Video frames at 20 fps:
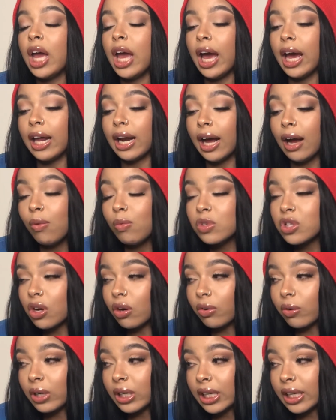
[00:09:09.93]
and I was
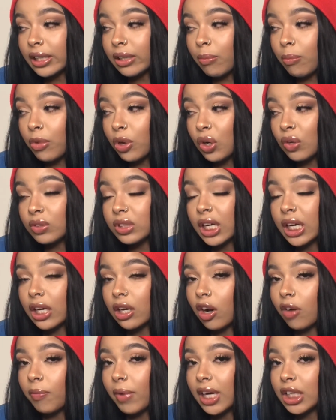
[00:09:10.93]
already in the middle of taking
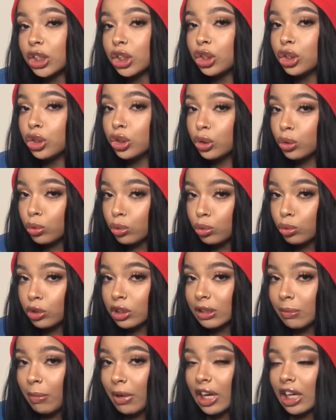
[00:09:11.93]
off my
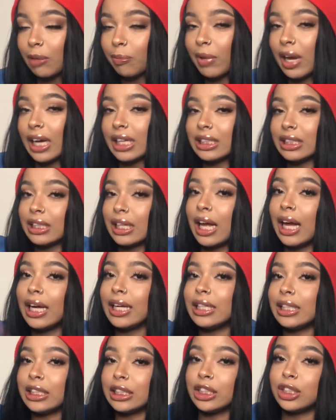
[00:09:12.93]
shoes, my Air Max
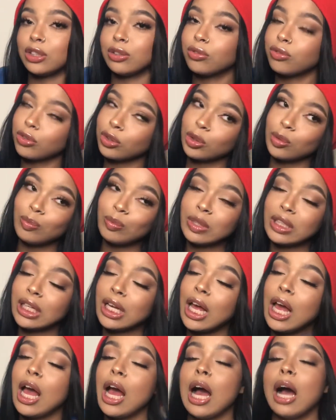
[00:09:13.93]
90s, you feel me?
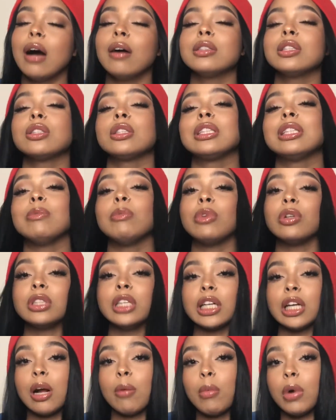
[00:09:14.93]
I was already in the middle of
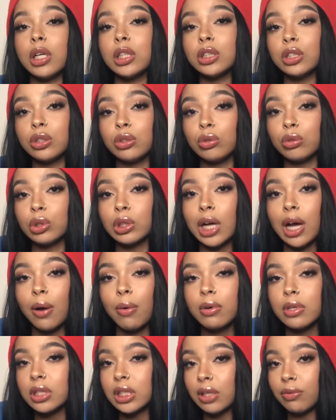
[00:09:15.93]
taking off my shoes. So I
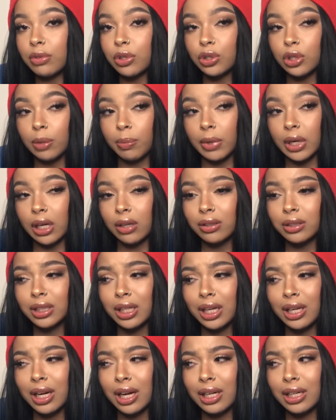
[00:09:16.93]
wasn't even tripping. I was
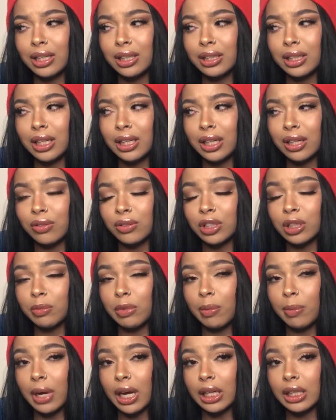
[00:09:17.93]
like, I didn't think that it was gonna
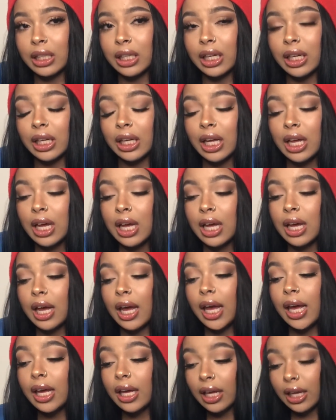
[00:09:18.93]
be a bad thing.
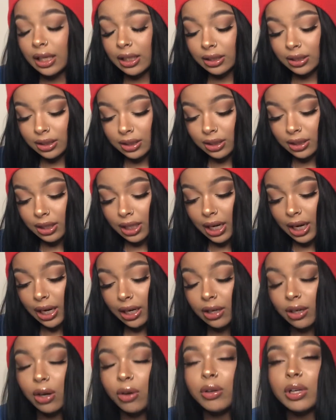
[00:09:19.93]
And I
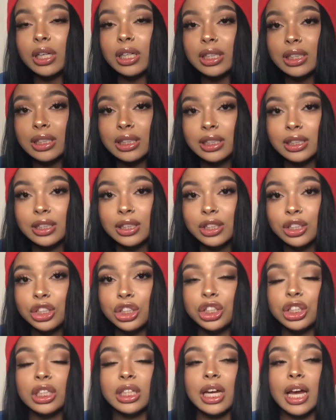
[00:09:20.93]
noticed
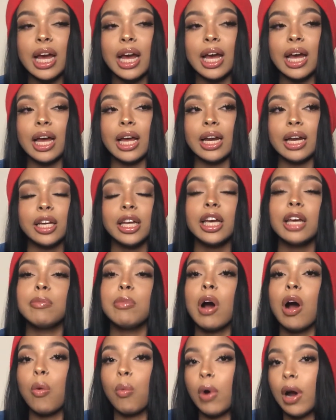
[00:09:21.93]
he had
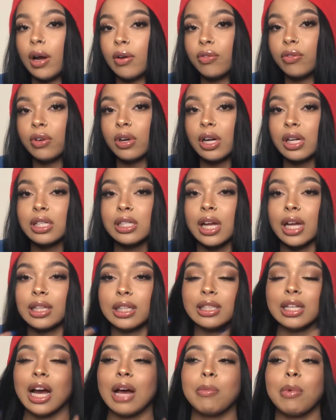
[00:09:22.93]
bought wine for us. At
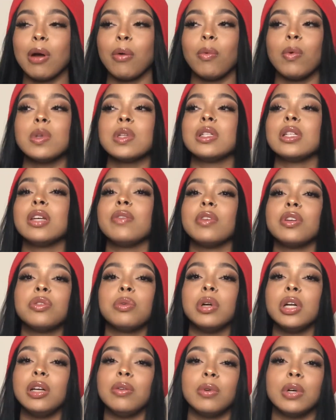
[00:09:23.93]
the time, I wasn't even
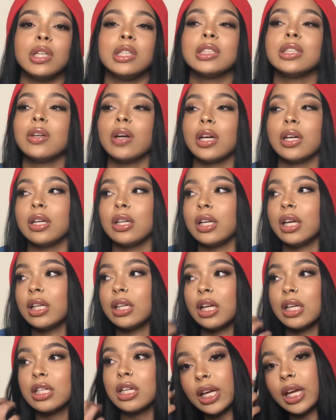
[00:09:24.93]
21, so I couldn't get
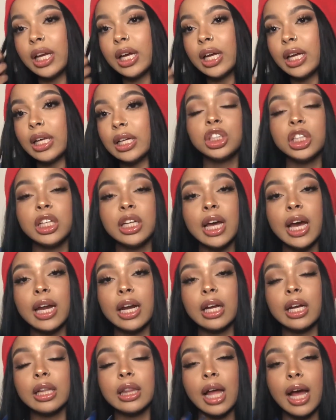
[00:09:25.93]
that shit. And she had
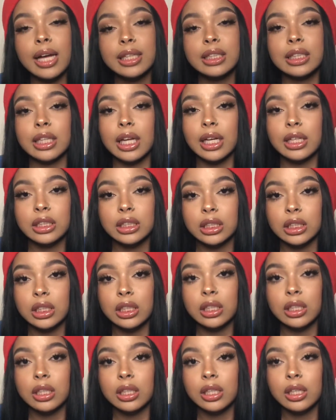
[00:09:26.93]
a glass of that
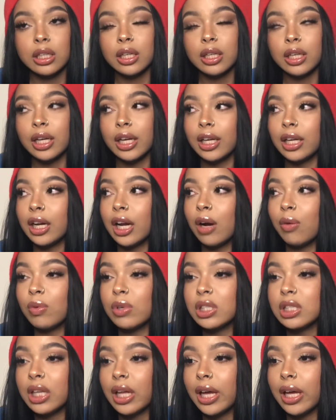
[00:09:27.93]
shit. And I
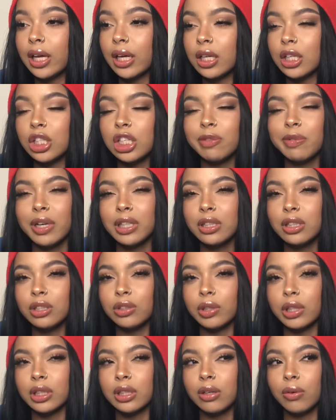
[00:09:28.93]
was like, is she about to
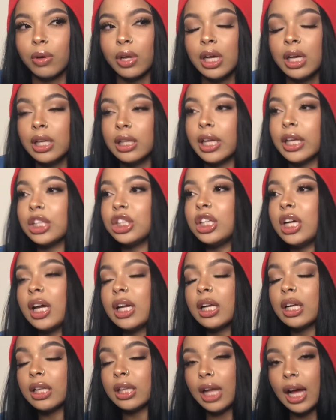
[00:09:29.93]
drink the wine? Like, she had
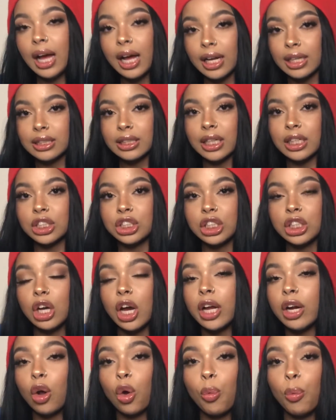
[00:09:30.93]
a glass. Like, she
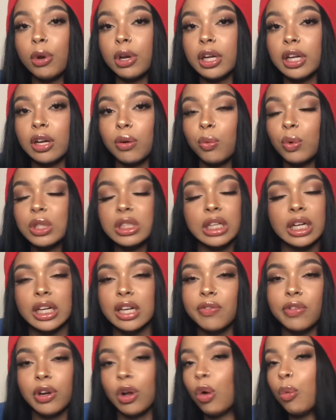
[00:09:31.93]
had opened it. It was not
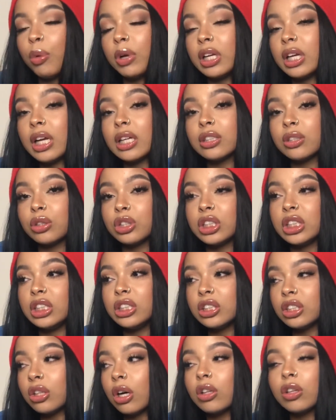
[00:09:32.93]
even opened yet. So she
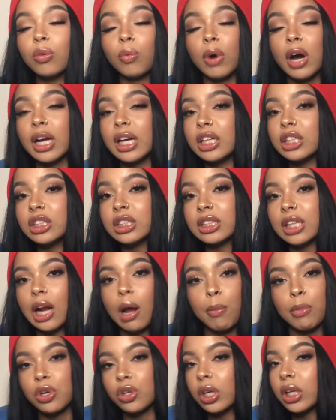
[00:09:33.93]
saw the wine and just said,
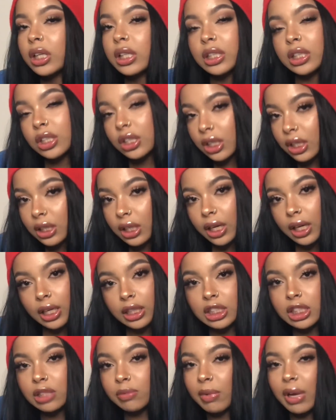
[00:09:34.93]
I'm gonna drink this shit. Like,
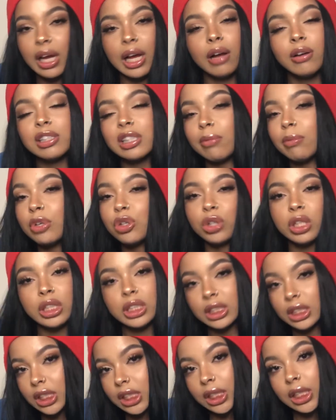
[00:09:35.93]
this is my house. I'm gonna drink
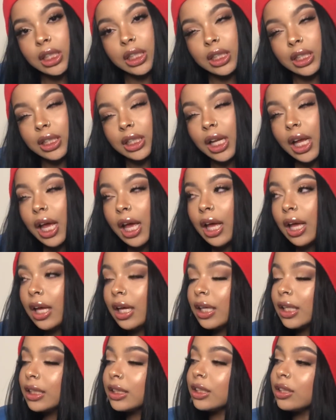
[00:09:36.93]
this shit.
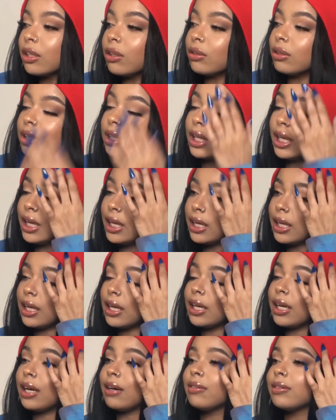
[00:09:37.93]
So
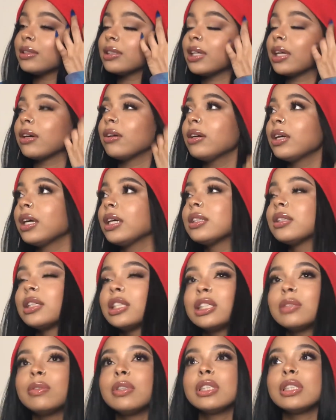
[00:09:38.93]
then I was like, okay, so
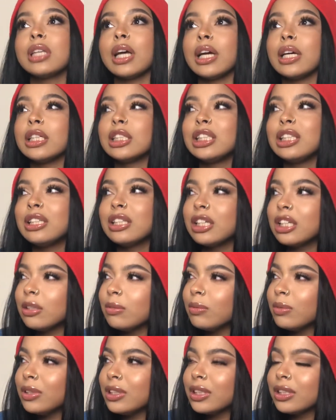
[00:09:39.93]
this bitch, like, she could
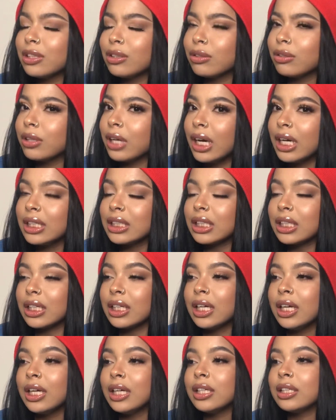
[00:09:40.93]
be a little
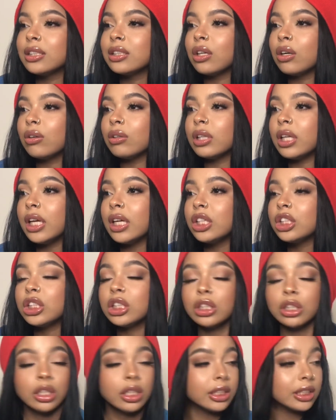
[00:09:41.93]
crazy. So then
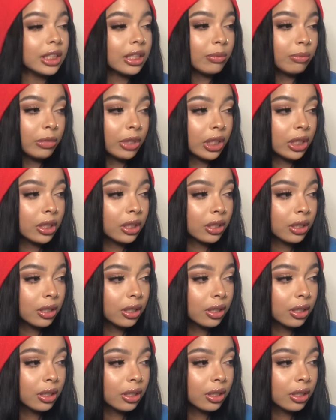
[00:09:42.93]
she looks at me